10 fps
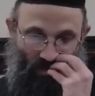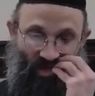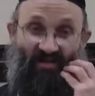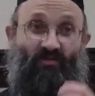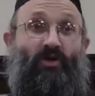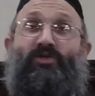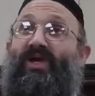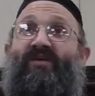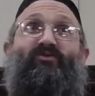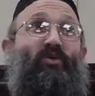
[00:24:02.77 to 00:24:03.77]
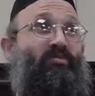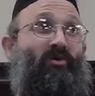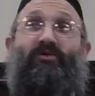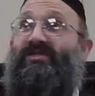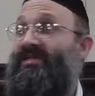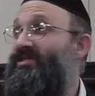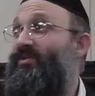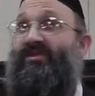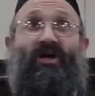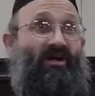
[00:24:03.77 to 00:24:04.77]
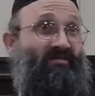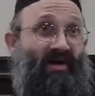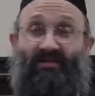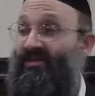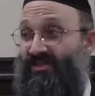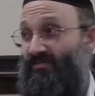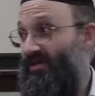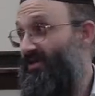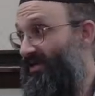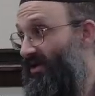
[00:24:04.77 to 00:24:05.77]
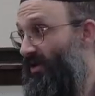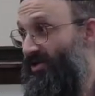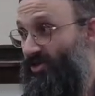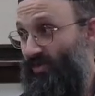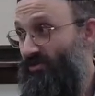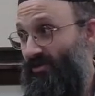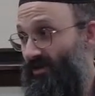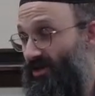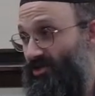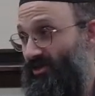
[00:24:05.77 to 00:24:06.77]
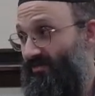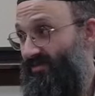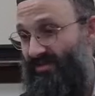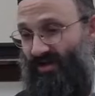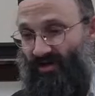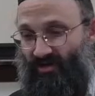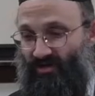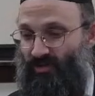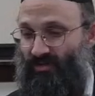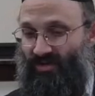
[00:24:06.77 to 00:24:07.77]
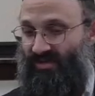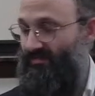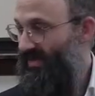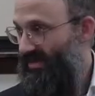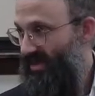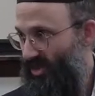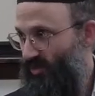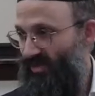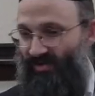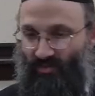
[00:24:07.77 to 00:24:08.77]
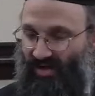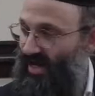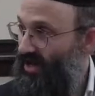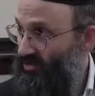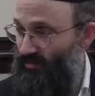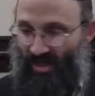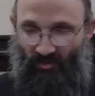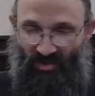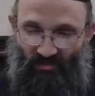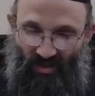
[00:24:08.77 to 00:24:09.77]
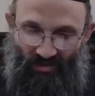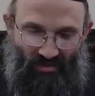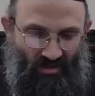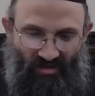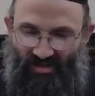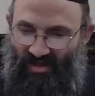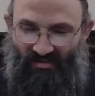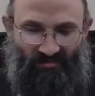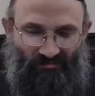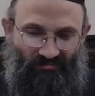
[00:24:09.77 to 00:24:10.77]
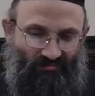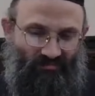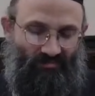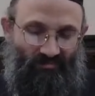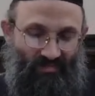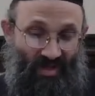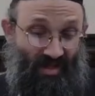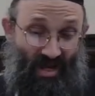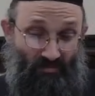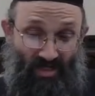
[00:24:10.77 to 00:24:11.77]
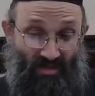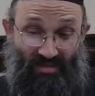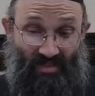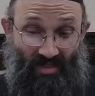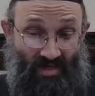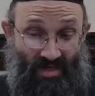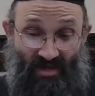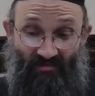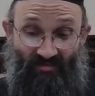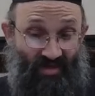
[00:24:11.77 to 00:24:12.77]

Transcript: And of course, we have to approach this with a gevaldik simcha. I want to just read to you the lashon of the Zohar Kodesh because it's relevant right now as we're about to explain. The Zohar says, and again, I'm jealous. A